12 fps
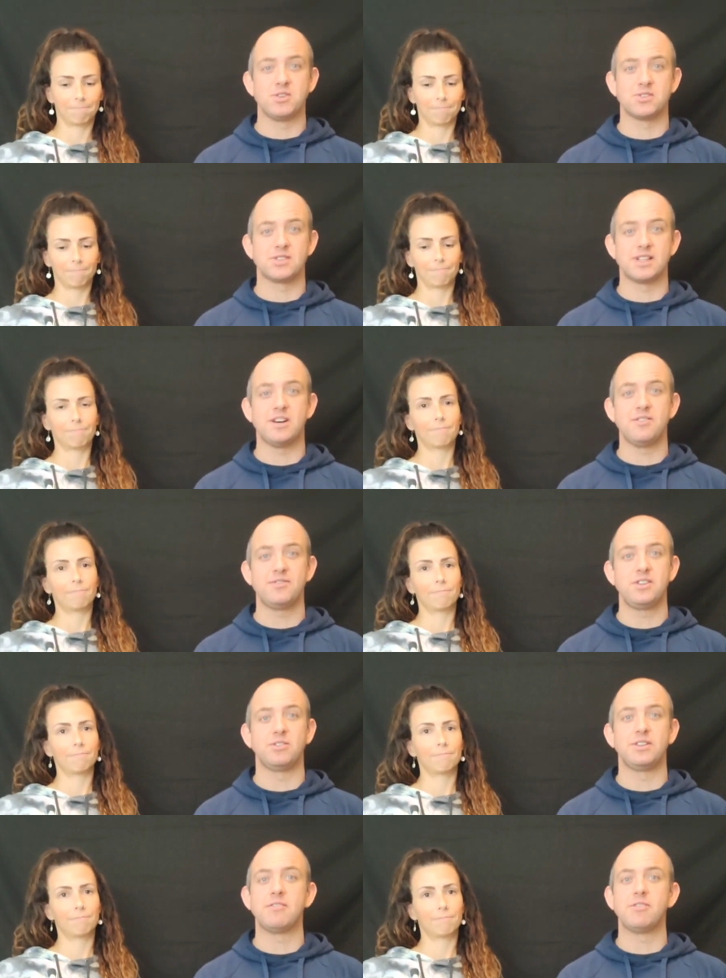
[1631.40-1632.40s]
Speaker 1: yourself,
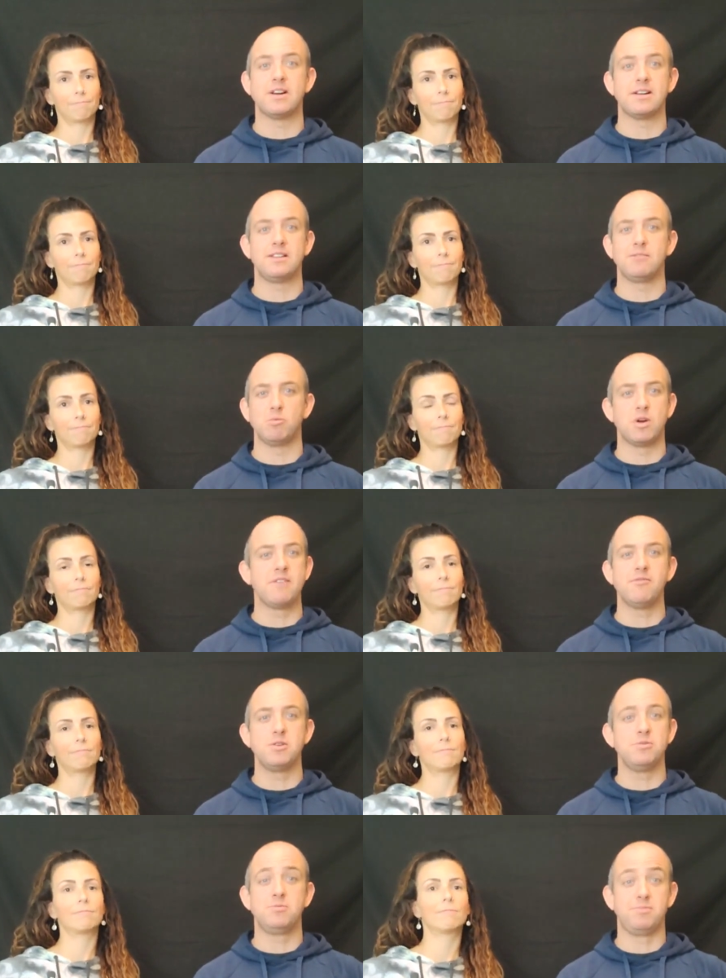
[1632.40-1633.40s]
you'll never,
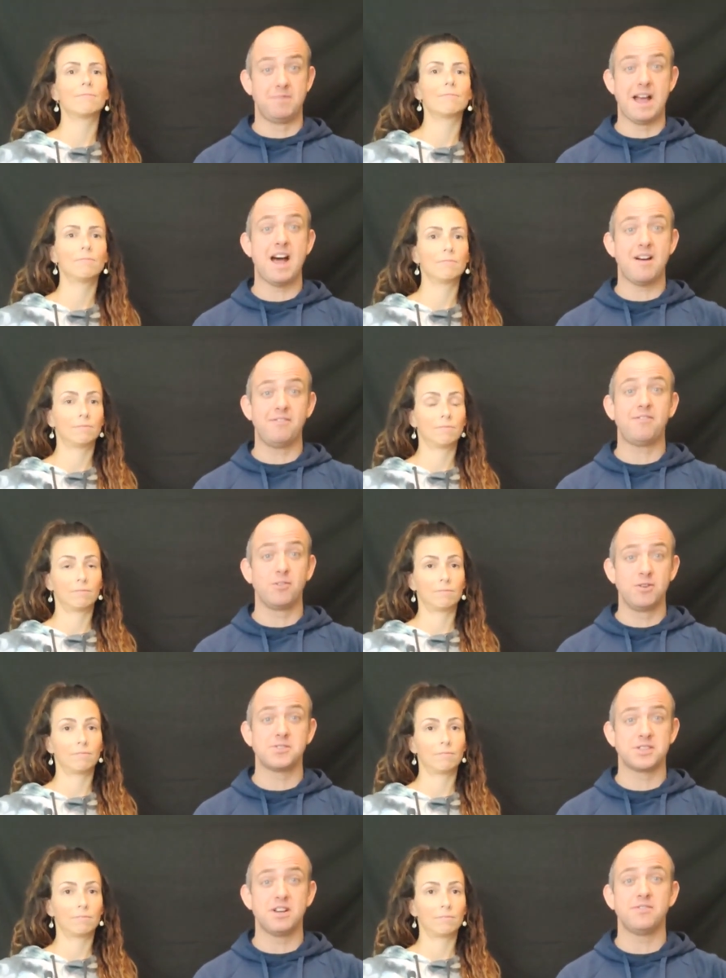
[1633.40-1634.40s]
whatever you have for
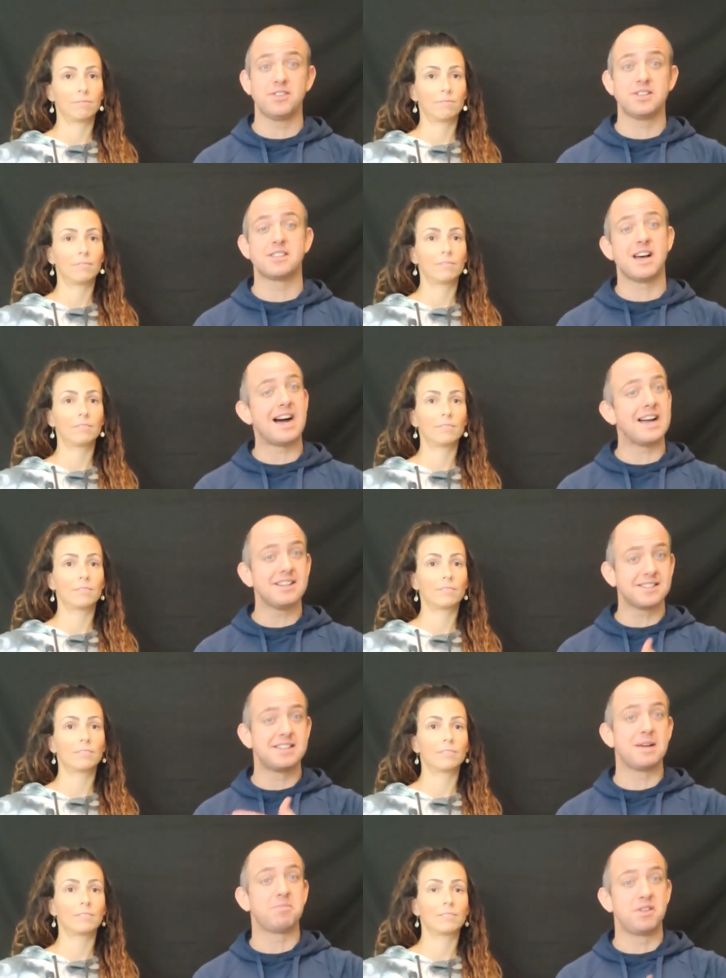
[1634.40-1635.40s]
yourself is the
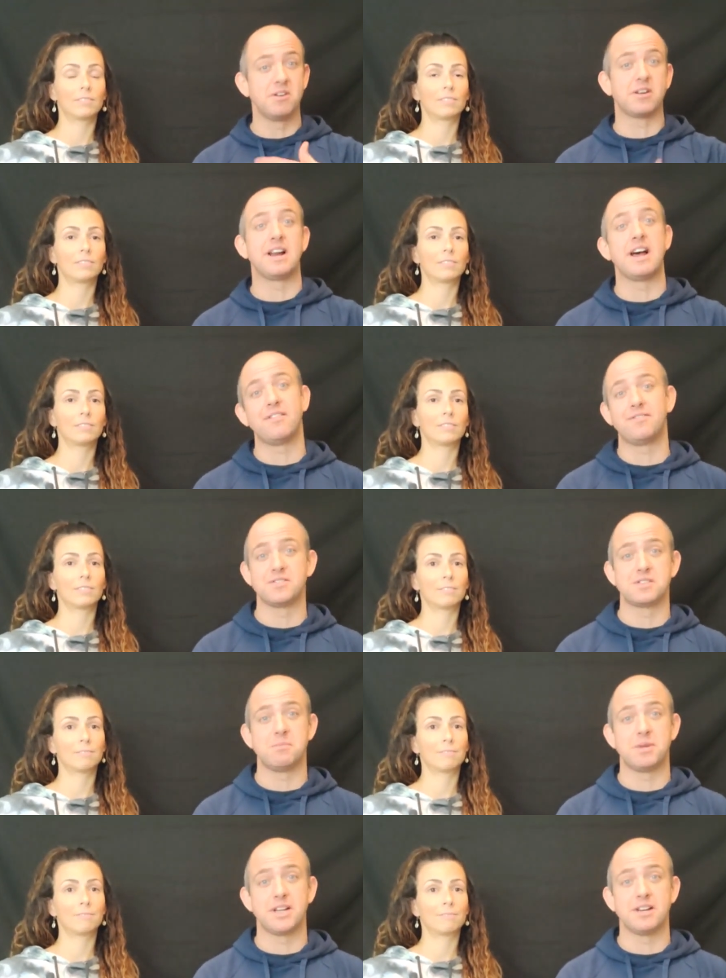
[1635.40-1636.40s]
highest depth that you're going to have for
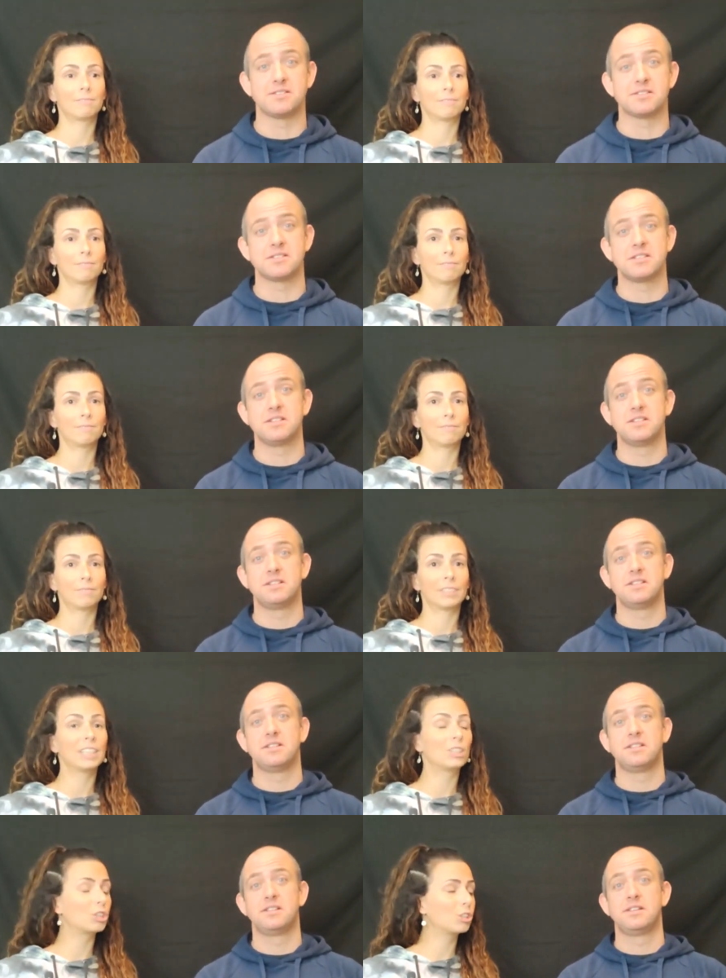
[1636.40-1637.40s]
somebody else.
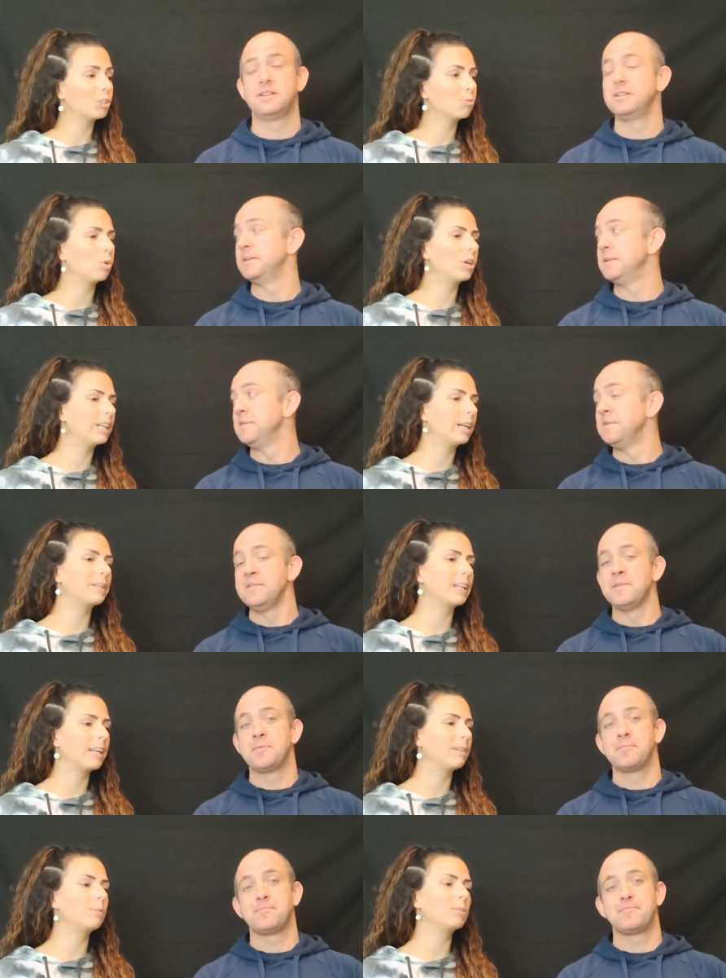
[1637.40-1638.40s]
Speaker 2: It's true. Well, and
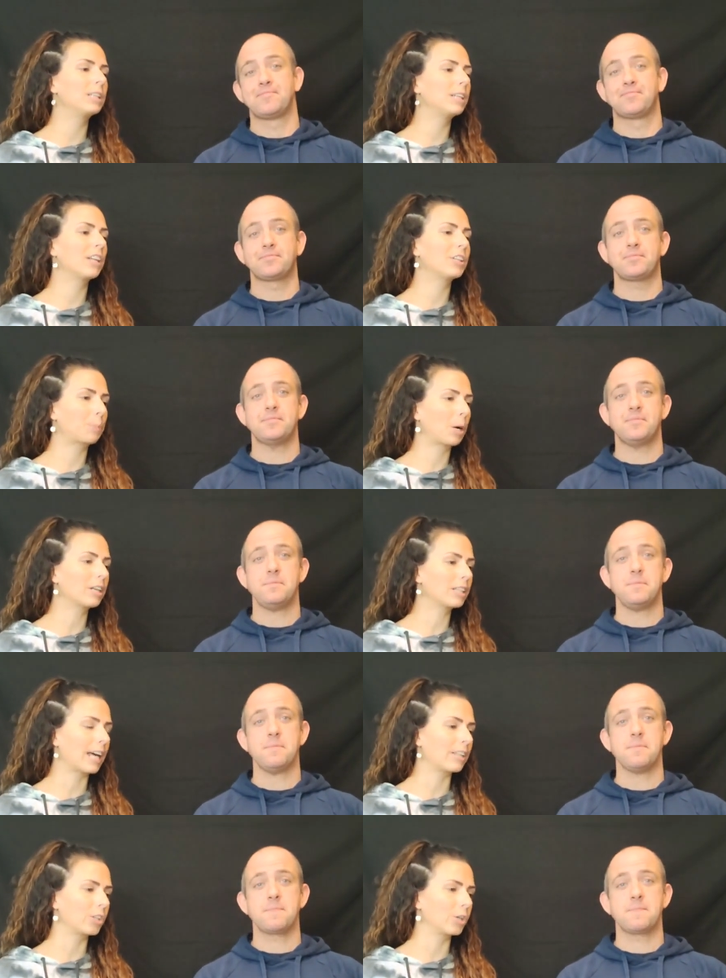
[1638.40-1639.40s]
the other part
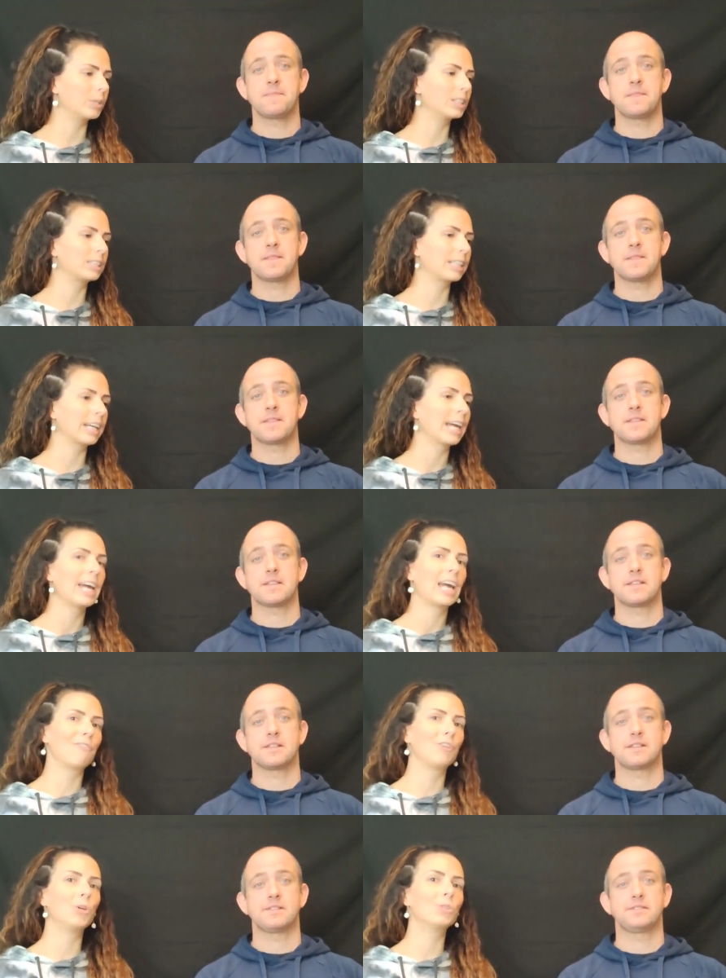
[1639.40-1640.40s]
of that though is like,
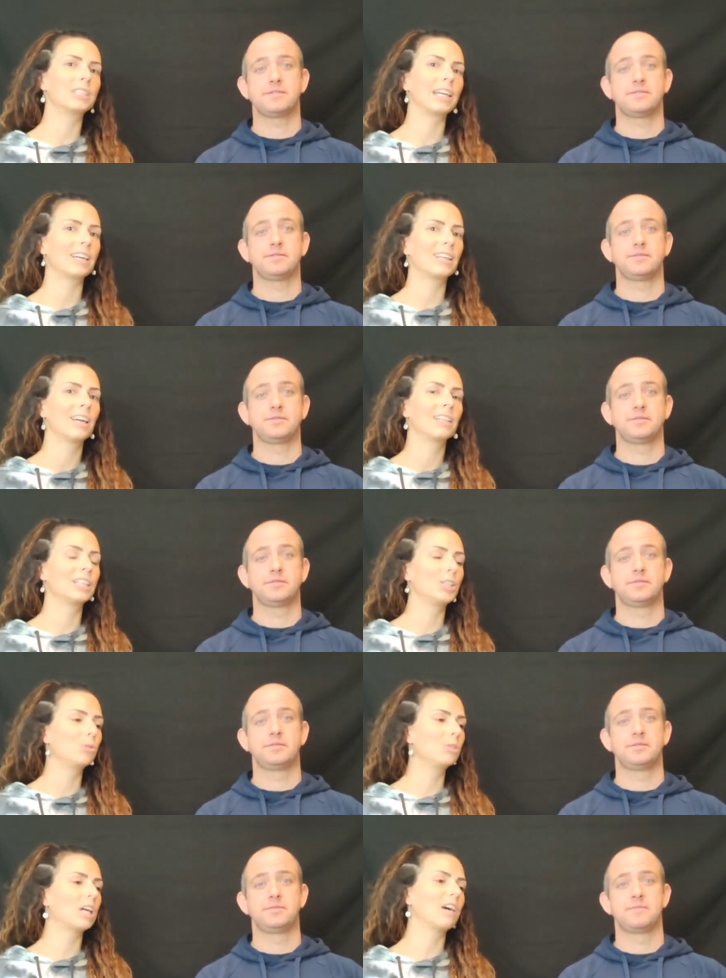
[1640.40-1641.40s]
if you say that
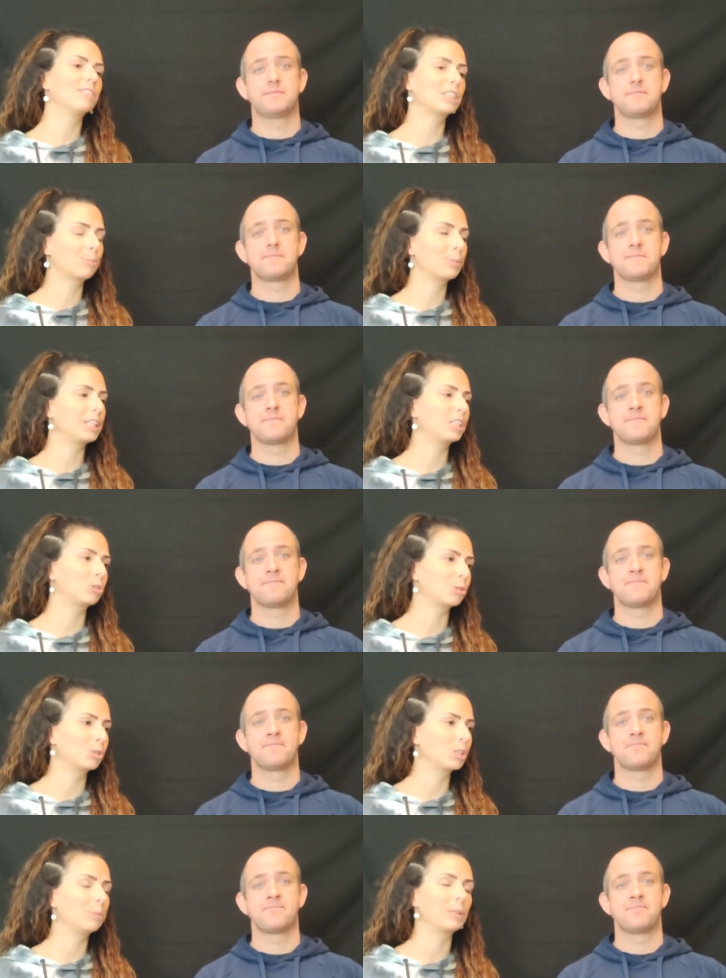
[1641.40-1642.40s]
you love somebody
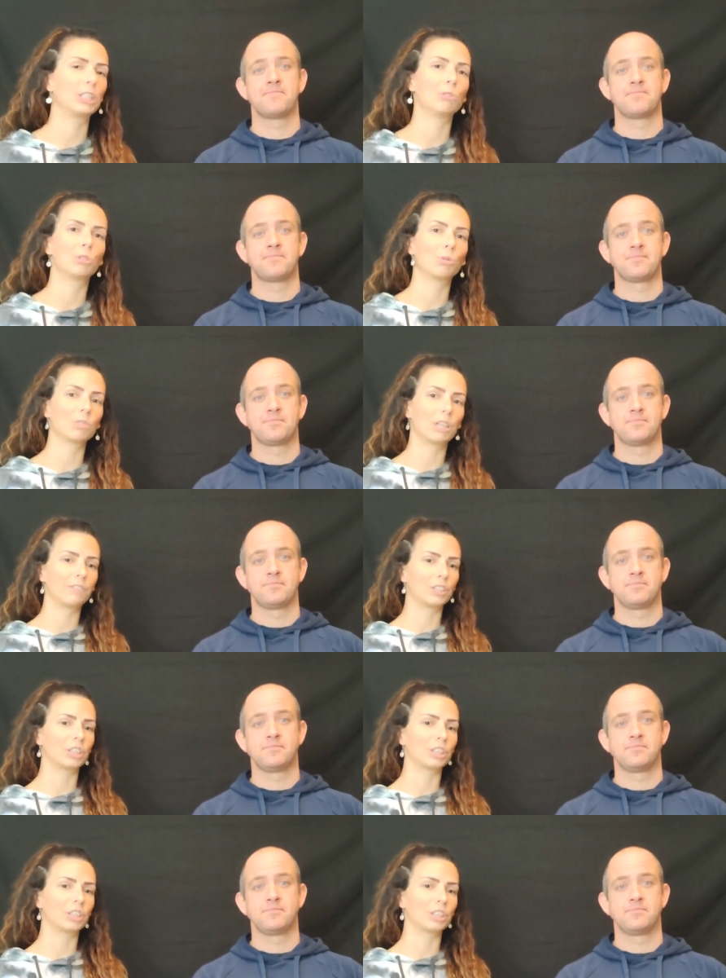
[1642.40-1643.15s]
truly, but you don't love